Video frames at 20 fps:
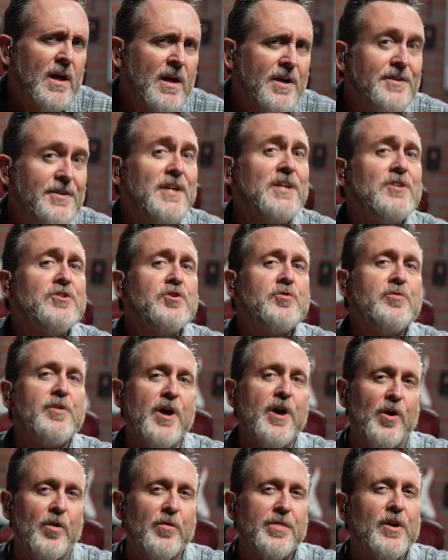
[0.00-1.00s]
Did you
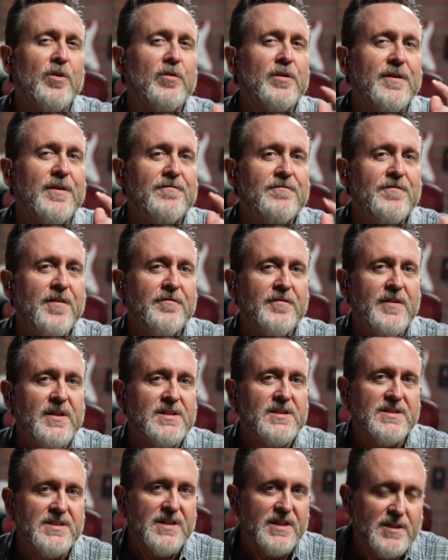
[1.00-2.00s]
know that only
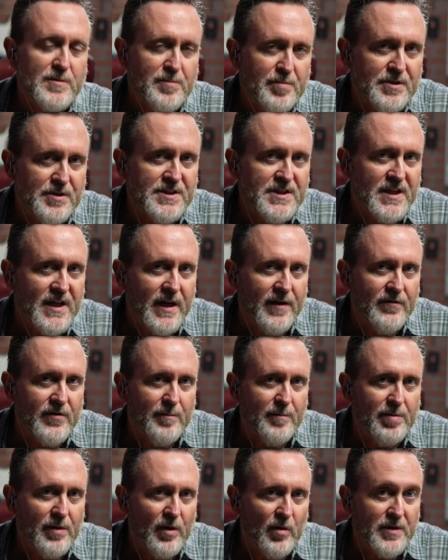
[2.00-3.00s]
56% of
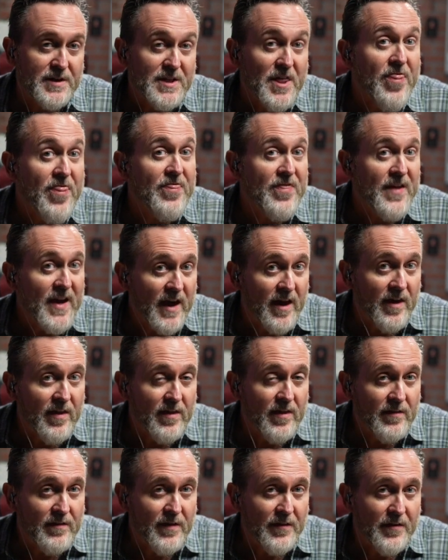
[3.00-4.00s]
employees think
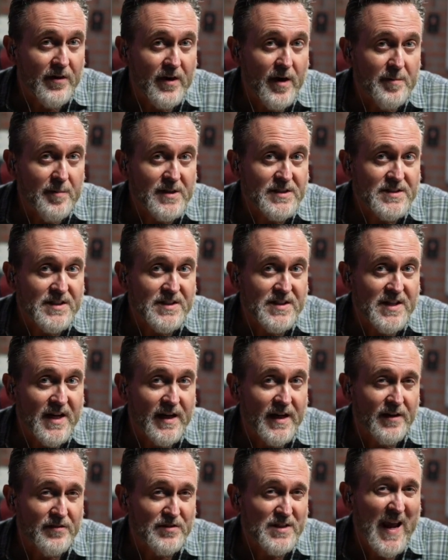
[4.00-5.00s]
that their company's
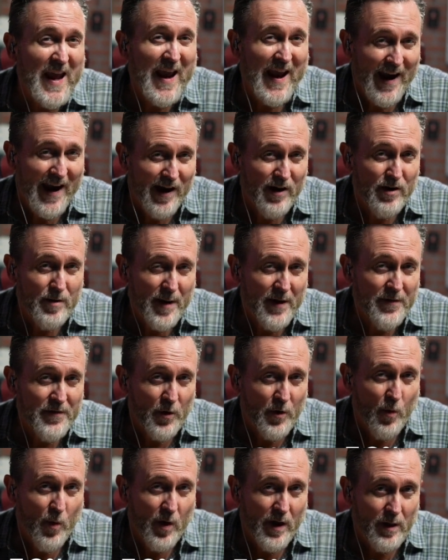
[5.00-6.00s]
executives care about
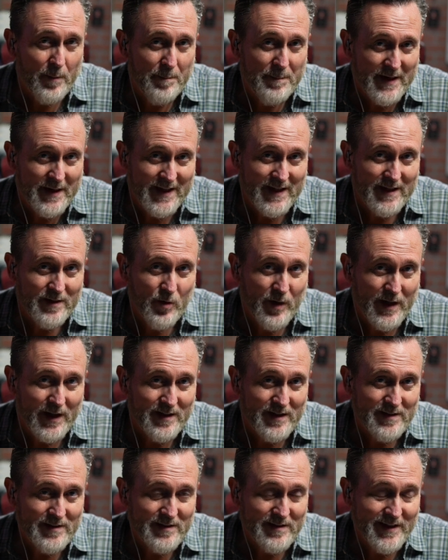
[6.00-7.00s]
their well being,
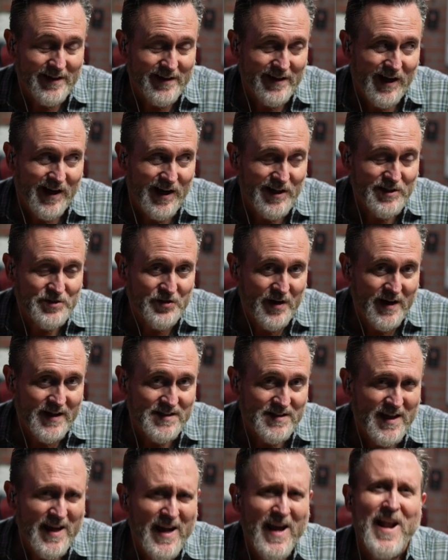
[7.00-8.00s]
while in
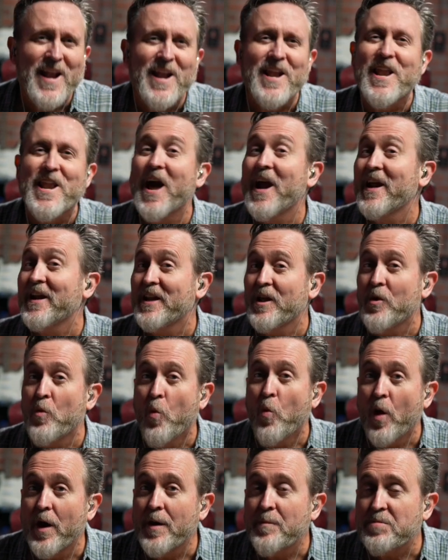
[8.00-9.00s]
contrast,
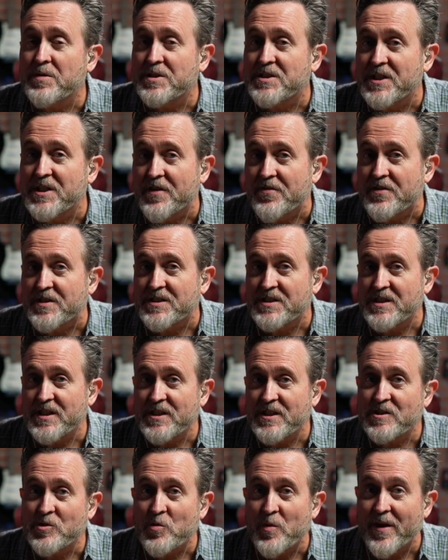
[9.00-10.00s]
91% of the C
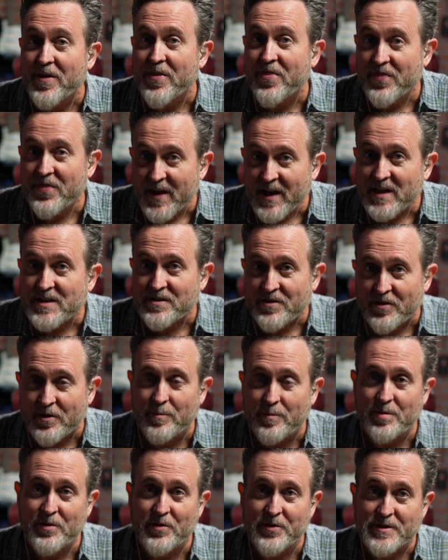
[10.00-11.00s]
suite thinks their
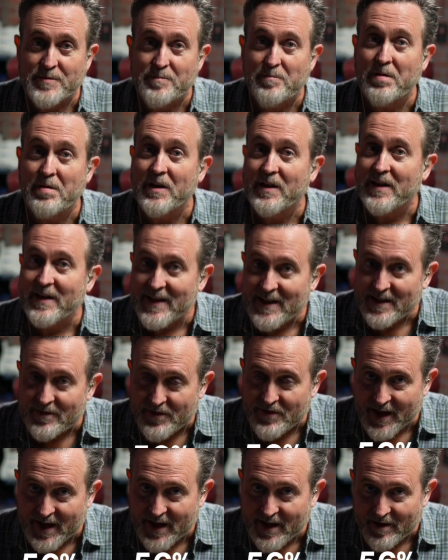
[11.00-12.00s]
employees believe
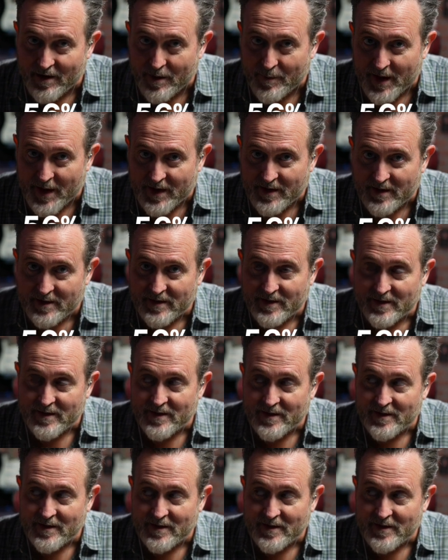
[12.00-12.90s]
they care about it?